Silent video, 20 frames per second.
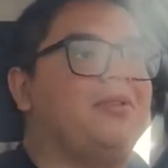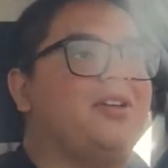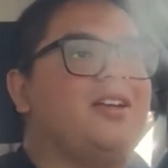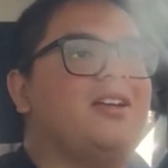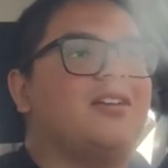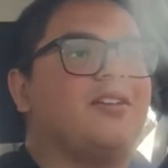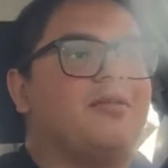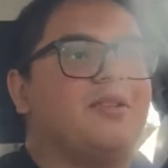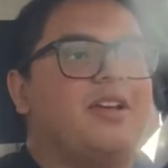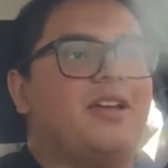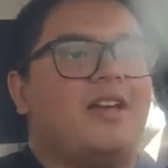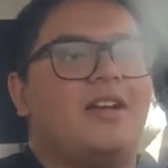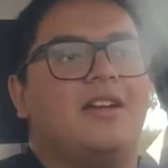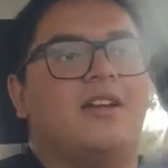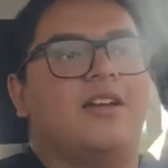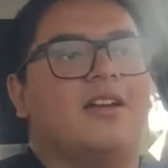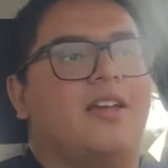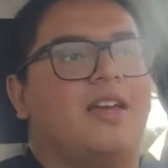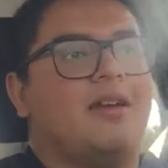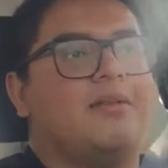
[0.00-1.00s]
planning on
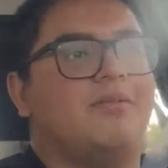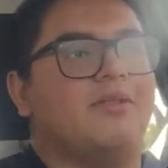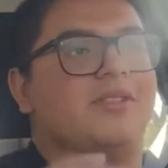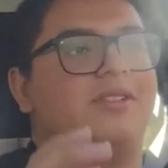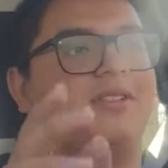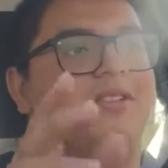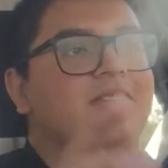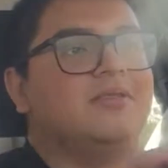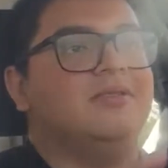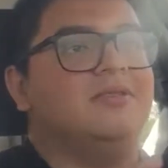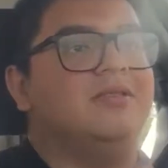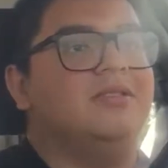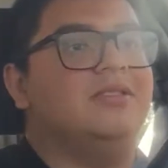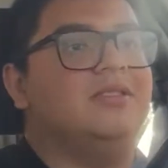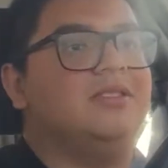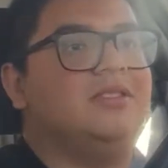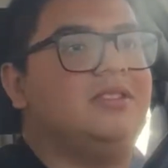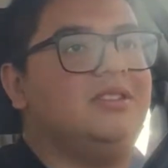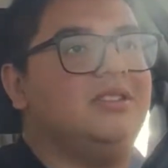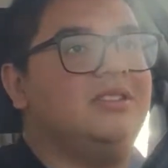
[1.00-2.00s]
getting a camera soon
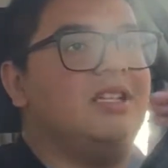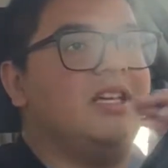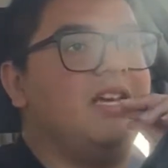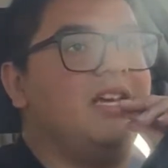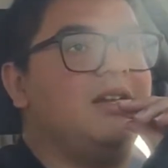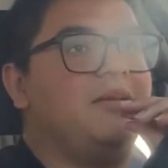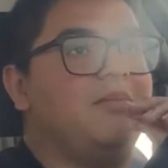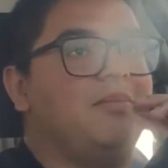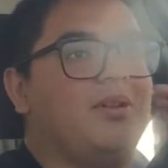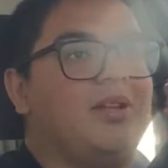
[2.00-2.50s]
and